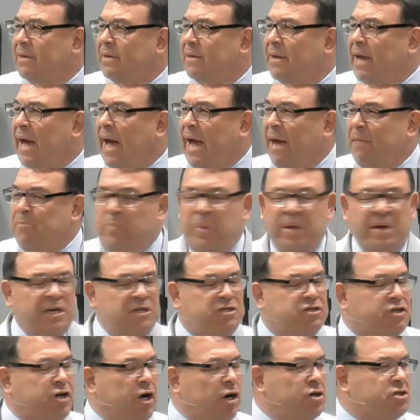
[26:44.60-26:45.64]
I had been a
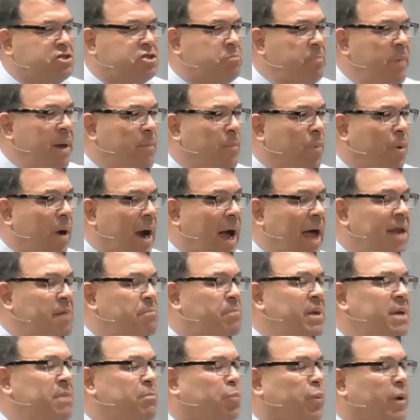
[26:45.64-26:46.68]
church member. I had
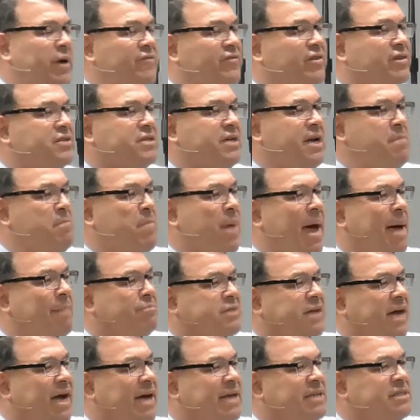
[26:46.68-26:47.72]
been previously
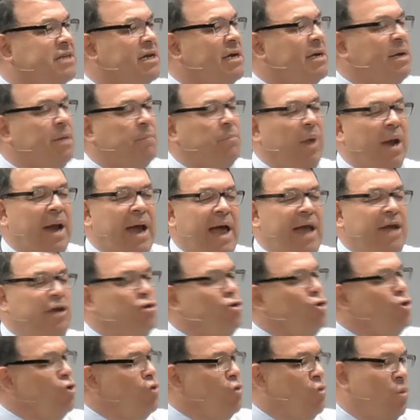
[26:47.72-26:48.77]
baptized, but I
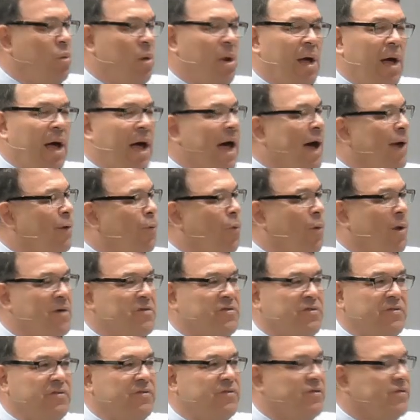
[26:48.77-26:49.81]
knew I
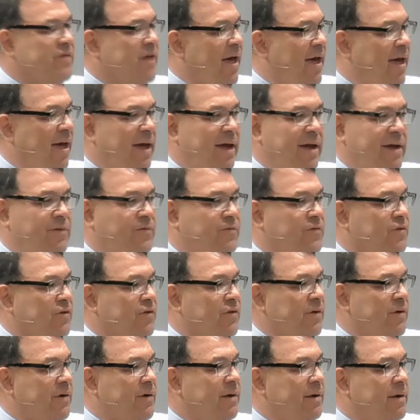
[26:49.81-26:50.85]
wasn't saved.
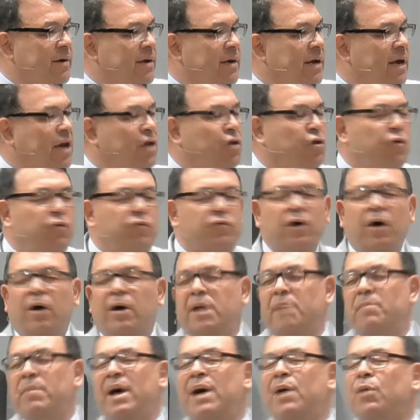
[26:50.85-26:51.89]
And you talk
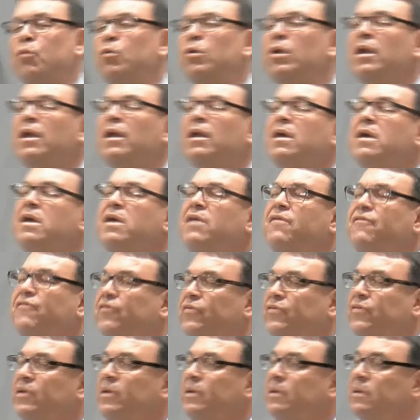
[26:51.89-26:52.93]
about relief.
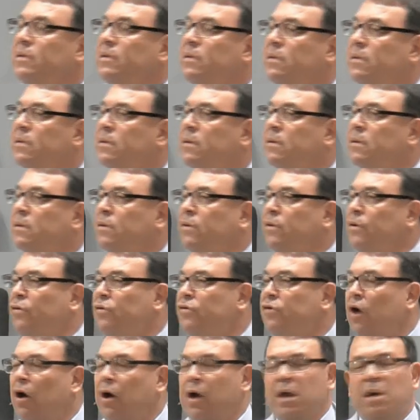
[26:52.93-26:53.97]
You
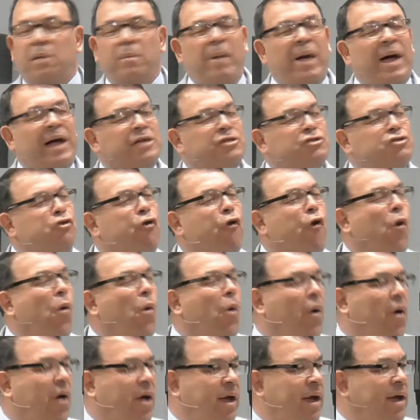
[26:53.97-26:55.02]
talking about
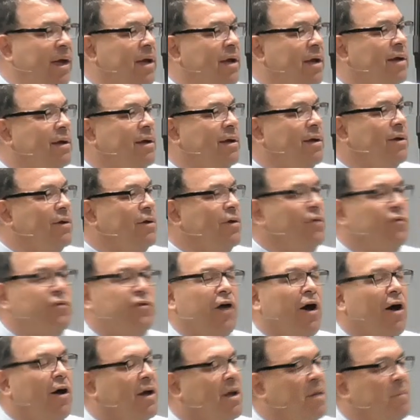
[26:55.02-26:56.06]
joy. You
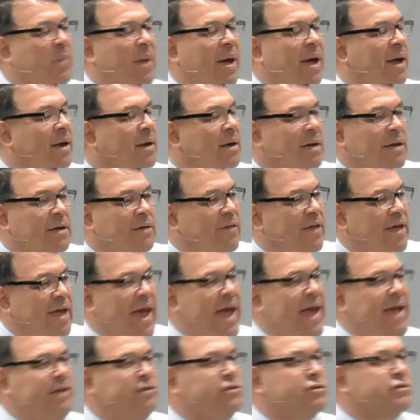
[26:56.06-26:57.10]
talk about the
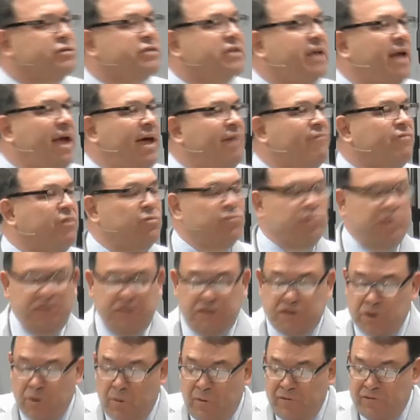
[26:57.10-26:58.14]
angels in heaven
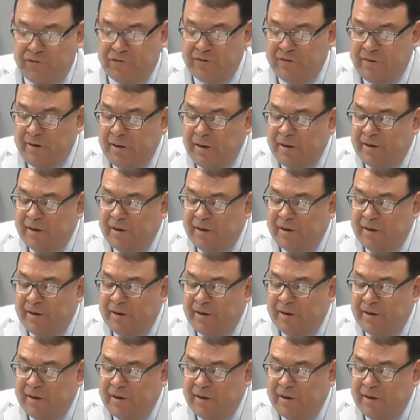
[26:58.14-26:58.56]
rejoicing.